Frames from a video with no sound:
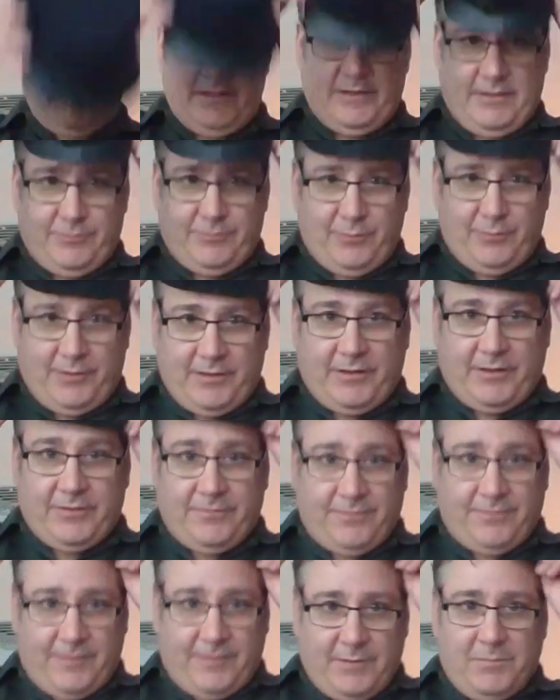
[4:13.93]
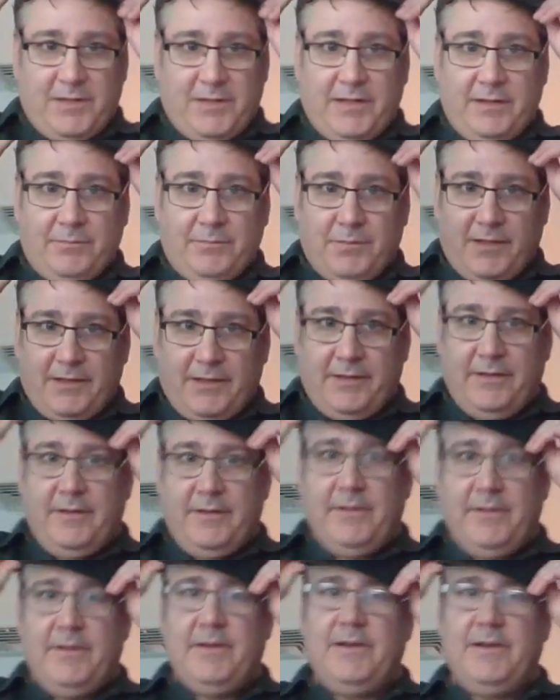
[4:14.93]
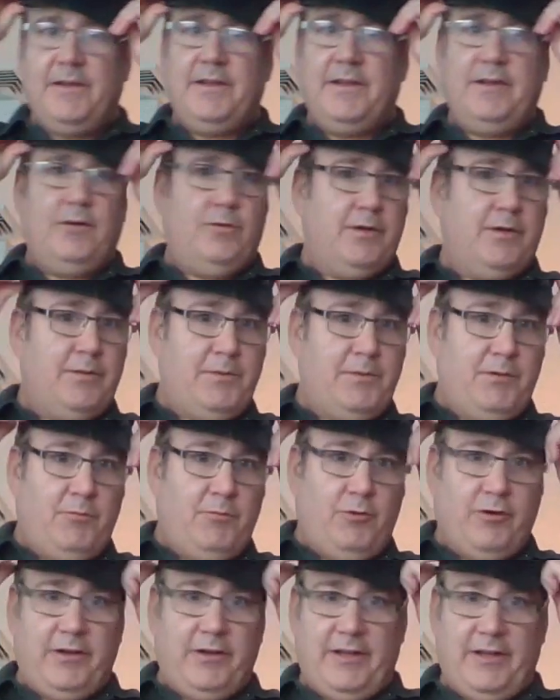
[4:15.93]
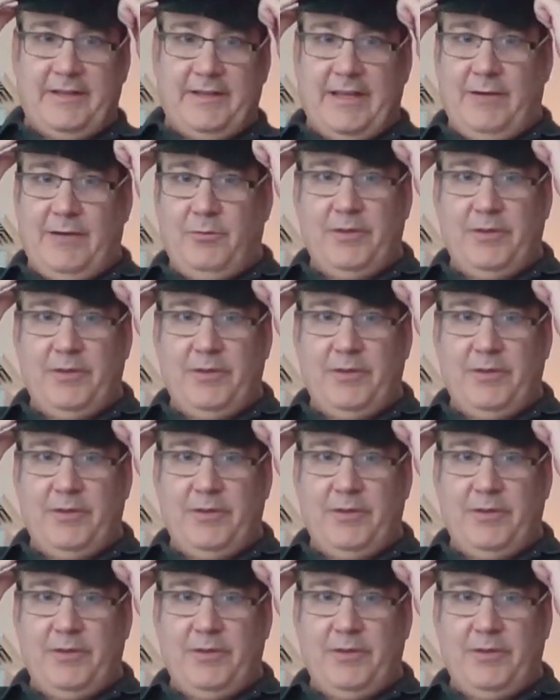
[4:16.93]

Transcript: this one doesn't fit me, but it would have been worn like that.